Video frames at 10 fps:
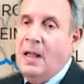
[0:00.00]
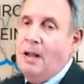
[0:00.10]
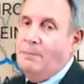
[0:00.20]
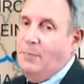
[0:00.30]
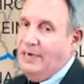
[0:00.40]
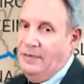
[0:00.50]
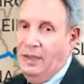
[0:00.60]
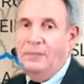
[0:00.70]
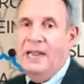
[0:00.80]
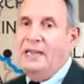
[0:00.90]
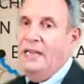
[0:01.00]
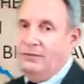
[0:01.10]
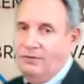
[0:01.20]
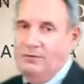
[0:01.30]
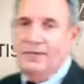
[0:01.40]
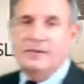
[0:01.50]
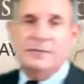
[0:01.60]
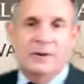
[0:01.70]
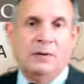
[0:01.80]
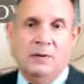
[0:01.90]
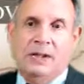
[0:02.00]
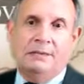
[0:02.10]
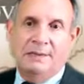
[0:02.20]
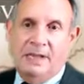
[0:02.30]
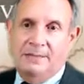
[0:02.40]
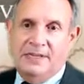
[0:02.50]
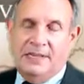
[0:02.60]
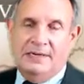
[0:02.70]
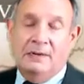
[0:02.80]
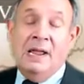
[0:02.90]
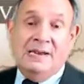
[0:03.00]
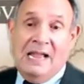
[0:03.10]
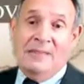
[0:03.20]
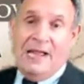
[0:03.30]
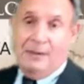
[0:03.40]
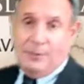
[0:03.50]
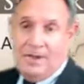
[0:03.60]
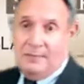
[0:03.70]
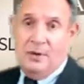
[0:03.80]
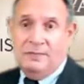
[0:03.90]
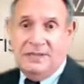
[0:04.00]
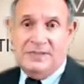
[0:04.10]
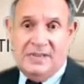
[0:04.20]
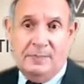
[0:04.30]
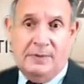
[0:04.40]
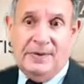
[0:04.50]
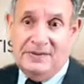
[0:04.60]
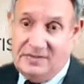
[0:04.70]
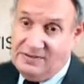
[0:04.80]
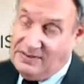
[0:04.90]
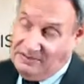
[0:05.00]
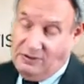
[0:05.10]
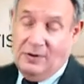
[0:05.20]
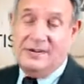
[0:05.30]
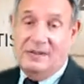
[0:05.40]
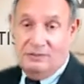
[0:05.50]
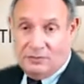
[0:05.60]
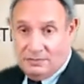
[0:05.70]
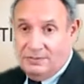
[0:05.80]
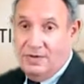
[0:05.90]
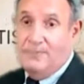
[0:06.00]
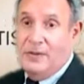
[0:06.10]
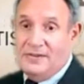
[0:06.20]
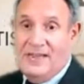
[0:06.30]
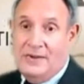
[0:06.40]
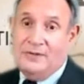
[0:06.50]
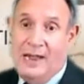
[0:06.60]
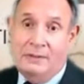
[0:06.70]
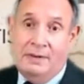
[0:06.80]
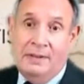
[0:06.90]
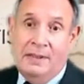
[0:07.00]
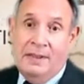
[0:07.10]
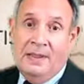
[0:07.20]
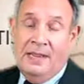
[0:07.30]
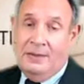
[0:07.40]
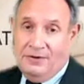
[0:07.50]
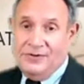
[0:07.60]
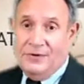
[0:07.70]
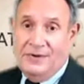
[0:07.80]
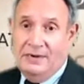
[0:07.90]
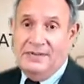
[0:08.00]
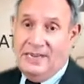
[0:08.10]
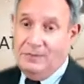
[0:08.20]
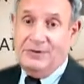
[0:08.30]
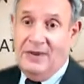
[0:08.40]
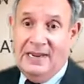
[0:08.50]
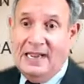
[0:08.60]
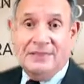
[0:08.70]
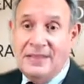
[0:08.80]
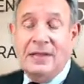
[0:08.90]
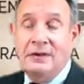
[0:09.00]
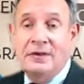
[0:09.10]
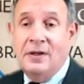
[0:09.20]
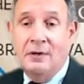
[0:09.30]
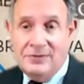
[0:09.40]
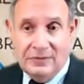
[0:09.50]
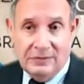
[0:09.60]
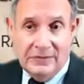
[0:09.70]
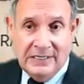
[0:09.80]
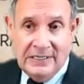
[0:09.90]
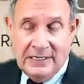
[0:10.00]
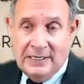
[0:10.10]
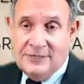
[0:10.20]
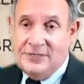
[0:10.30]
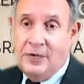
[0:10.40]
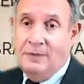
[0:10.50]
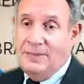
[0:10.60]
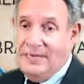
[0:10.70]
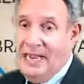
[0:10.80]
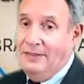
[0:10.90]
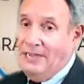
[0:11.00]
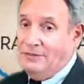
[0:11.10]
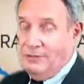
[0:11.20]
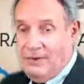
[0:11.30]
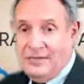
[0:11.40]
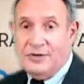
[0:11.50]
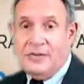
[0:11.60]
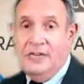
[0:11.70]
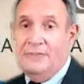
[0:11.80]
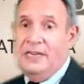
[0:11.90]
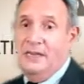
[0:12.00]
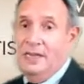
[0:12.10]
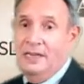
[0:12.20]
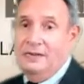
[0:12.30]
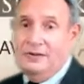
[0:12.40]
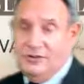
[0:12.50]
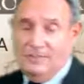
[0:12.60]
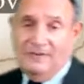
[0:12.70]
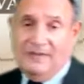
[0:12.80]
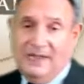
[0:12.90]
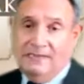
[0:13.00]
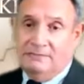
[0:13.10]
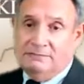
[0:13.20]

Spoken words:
But no, they get through these pretty well. I mean, they do. Now, they had a problem over the summer because there was, of course, Europe also had a drought. And there were certain areas that were drying out that they couldn't go to. So, but now that the rains are coming, it should be fine.